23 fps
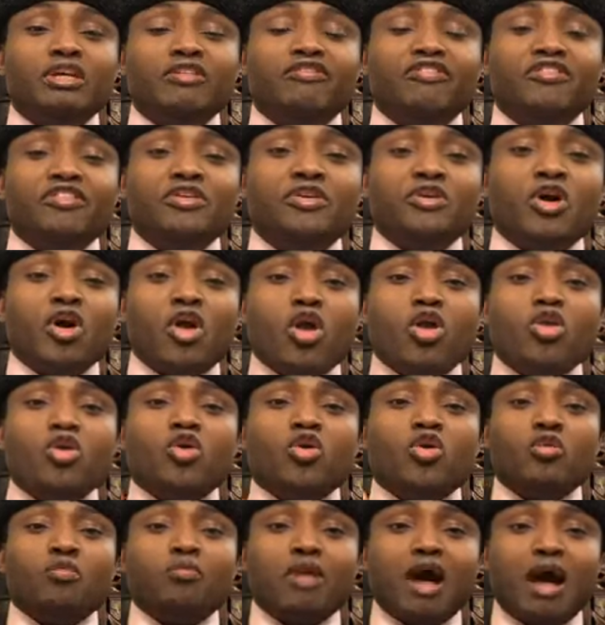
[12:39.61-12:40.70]
if you know a
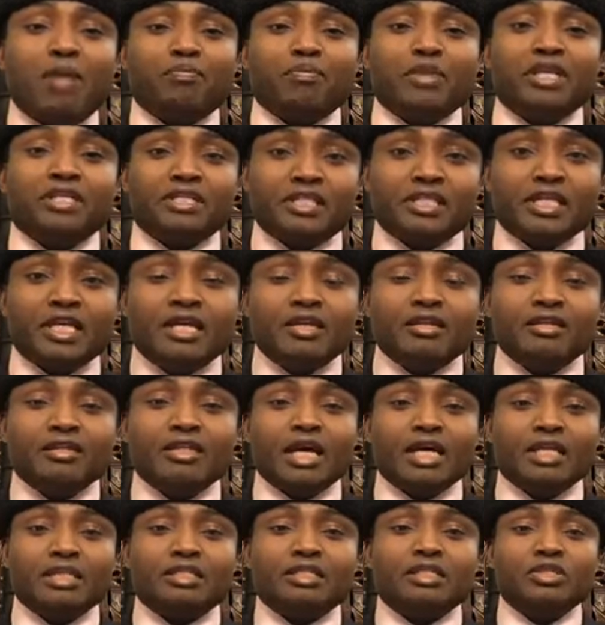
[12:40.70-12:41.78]
Yoruba person
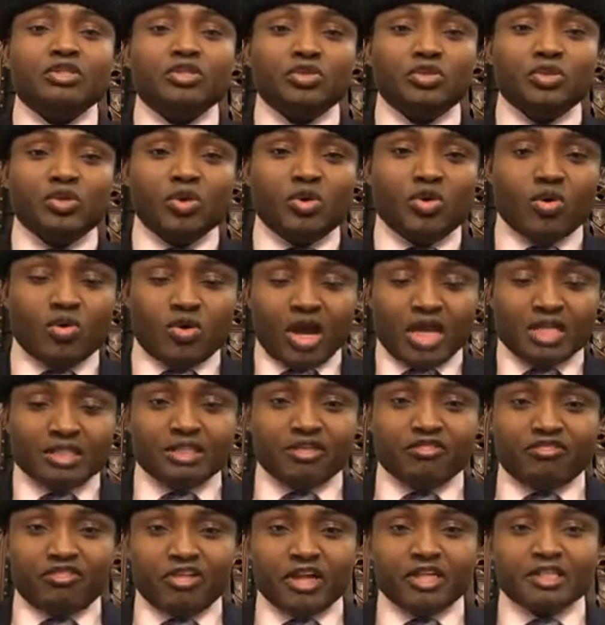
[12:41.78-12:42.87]
that you know as
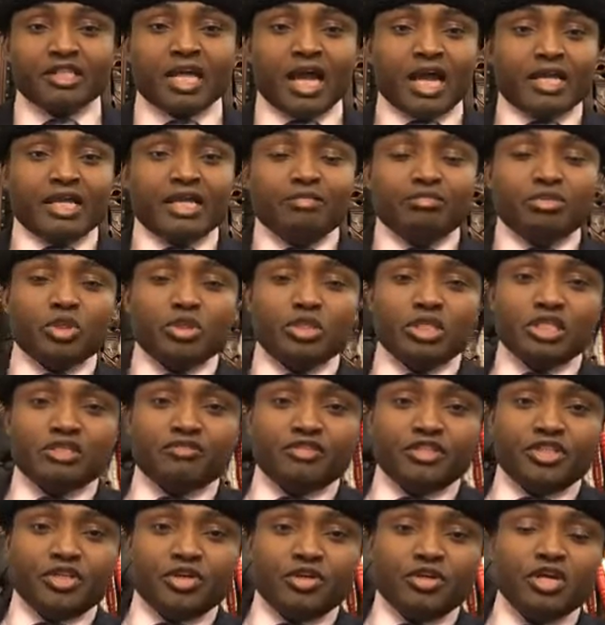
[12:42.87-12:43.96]
a friend, tag him to this
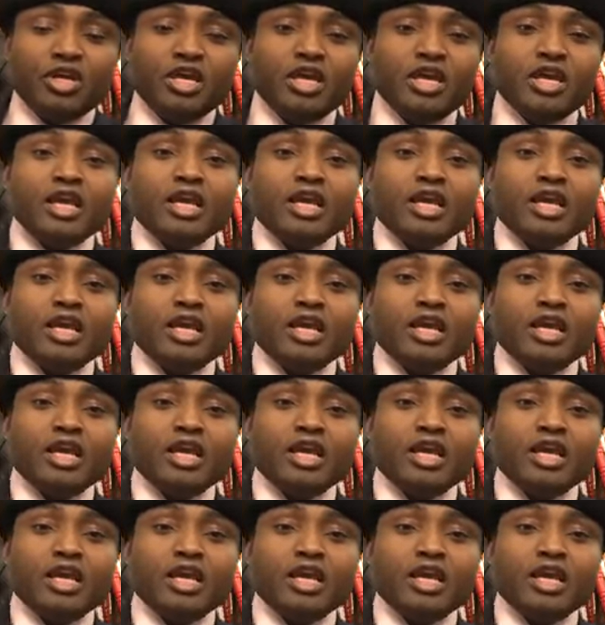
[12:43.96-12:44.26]
video,